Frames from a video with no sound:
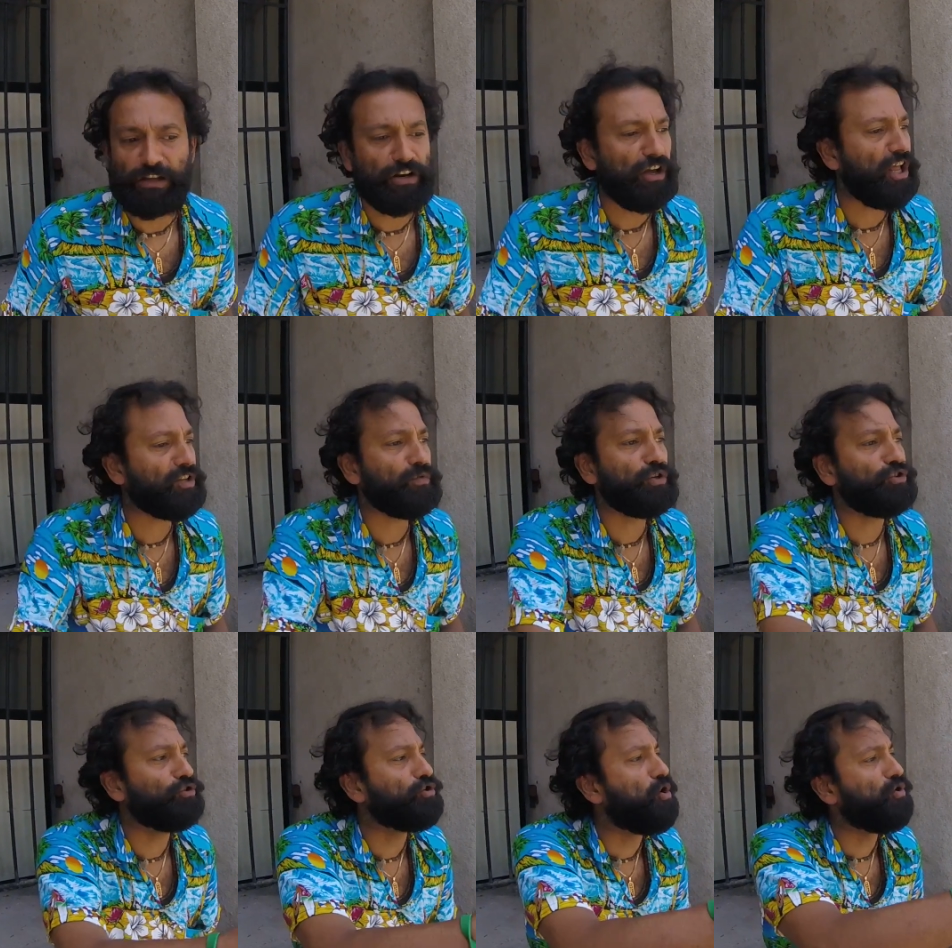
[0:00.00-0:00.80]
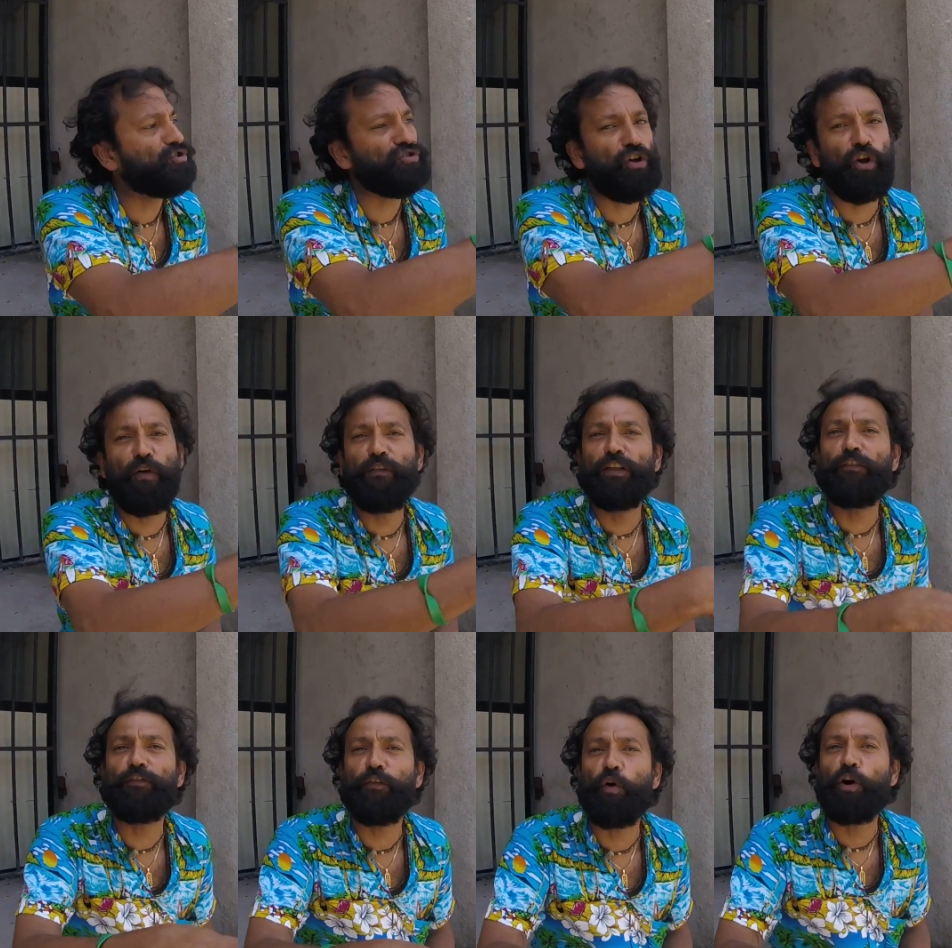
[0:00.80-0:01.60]
and that's what you notice all over
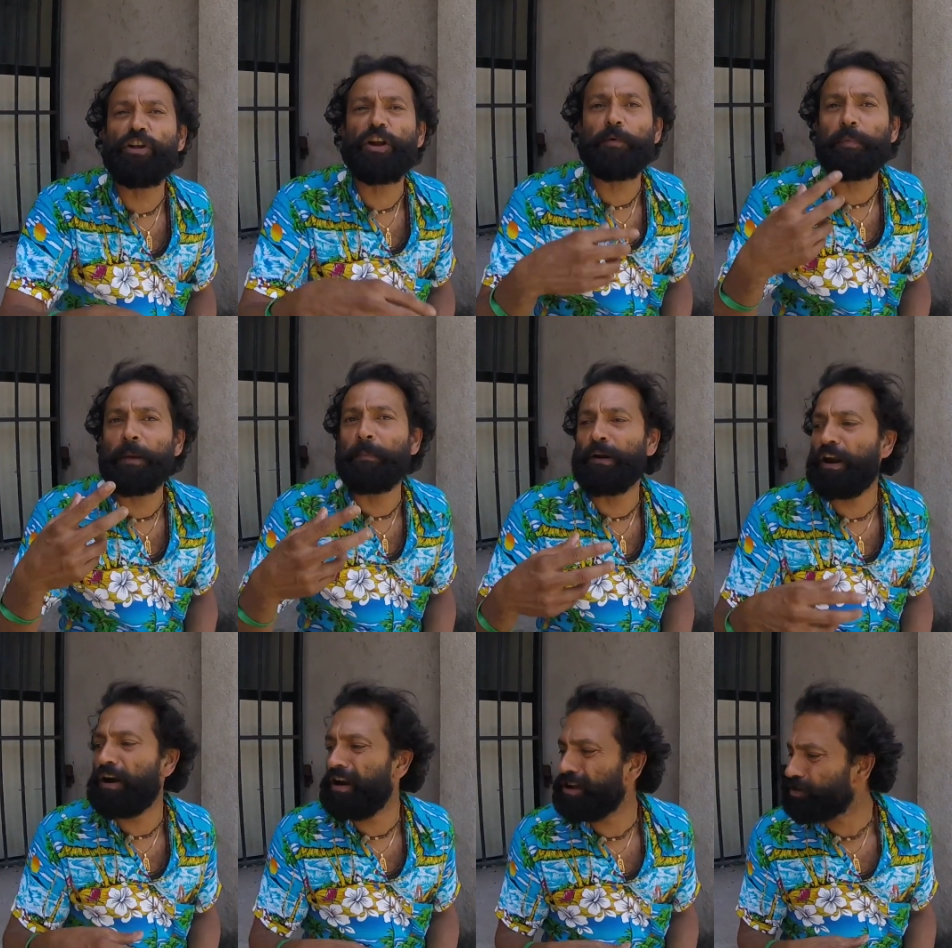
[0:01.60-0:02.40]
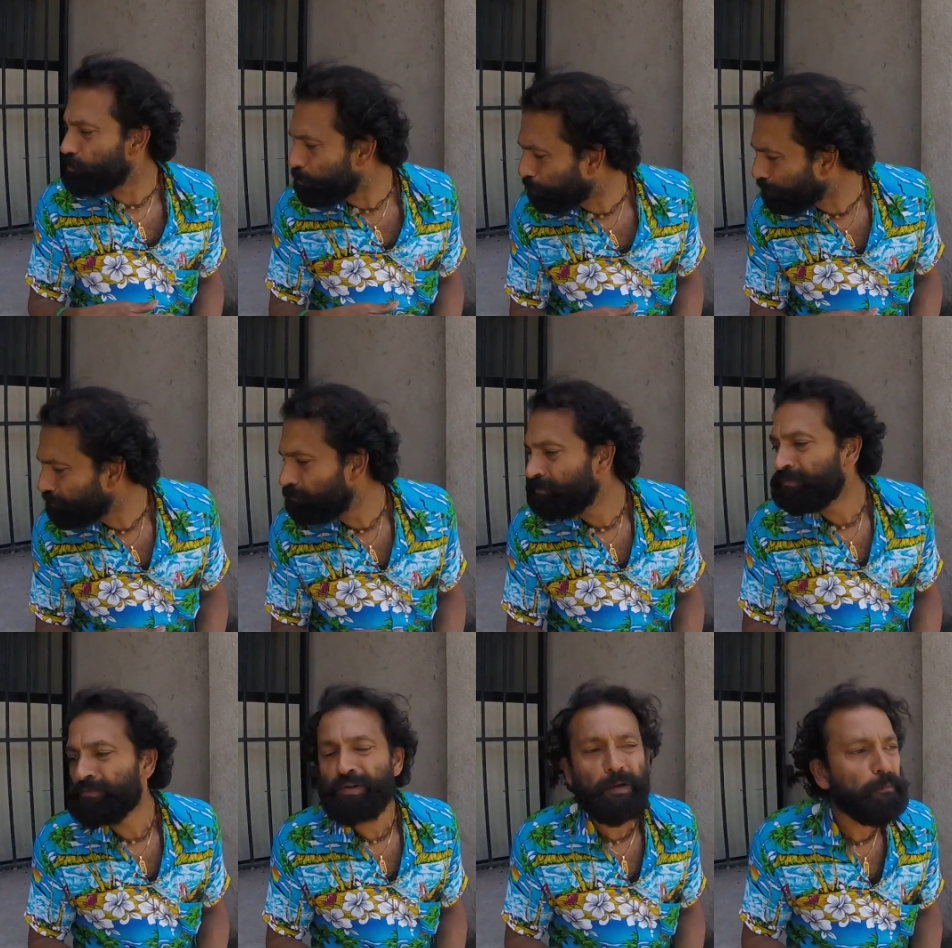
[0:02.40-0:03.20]
the floor, that people are like
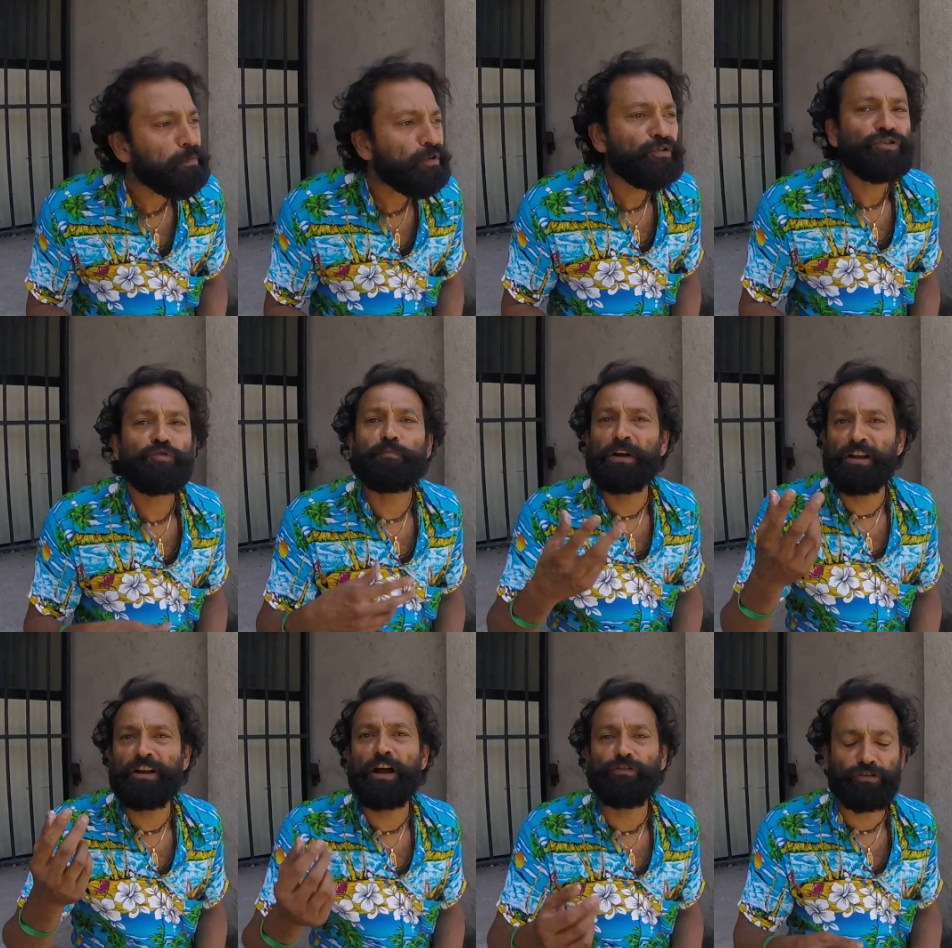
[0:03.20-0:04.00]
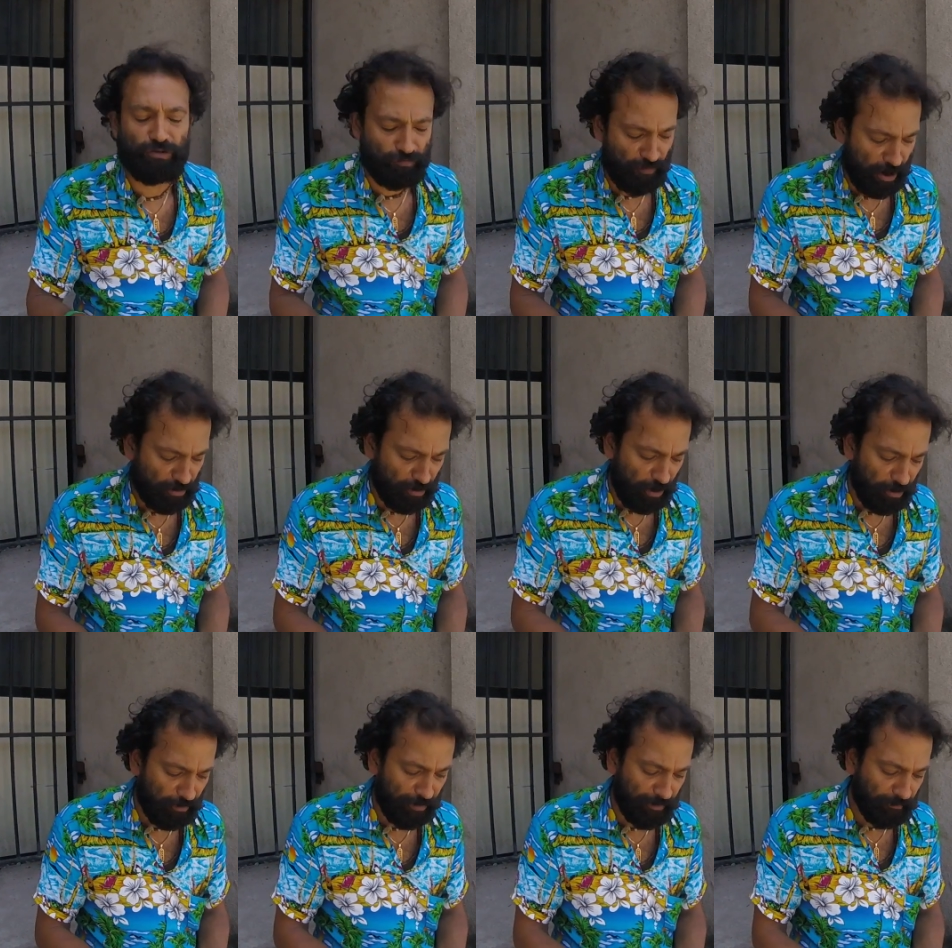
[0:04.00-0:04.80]
spitting out this red
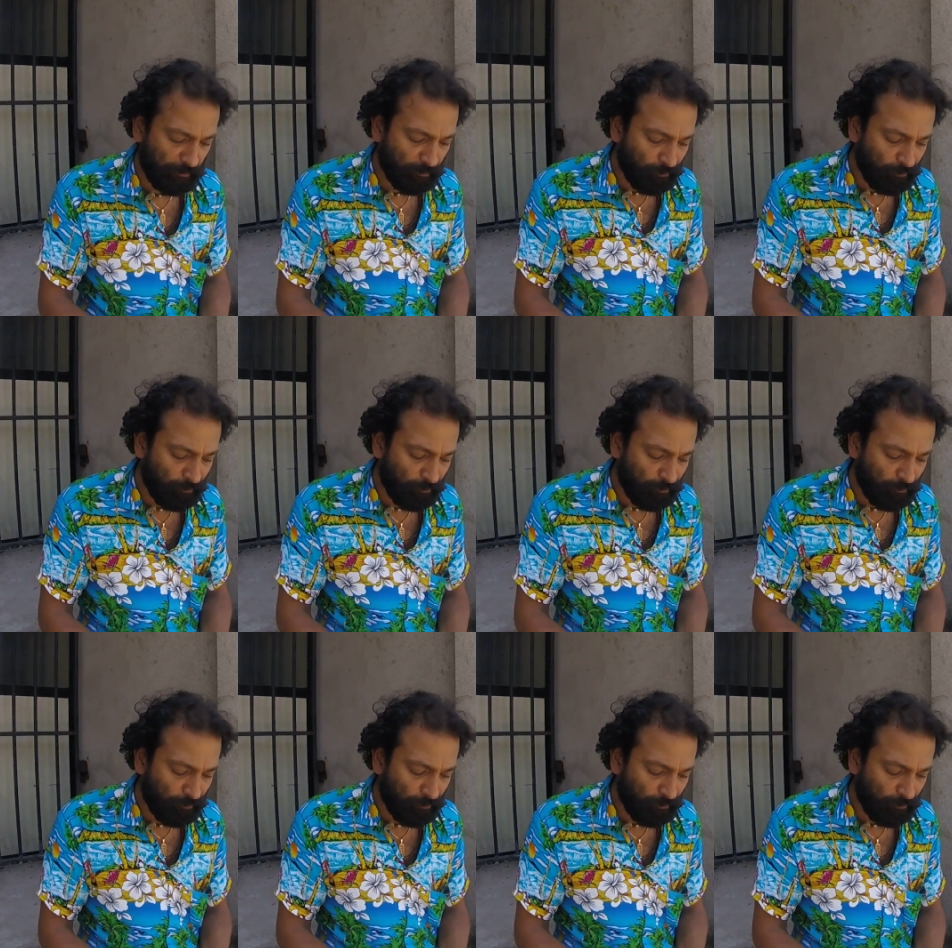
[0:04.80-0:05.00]
coloring.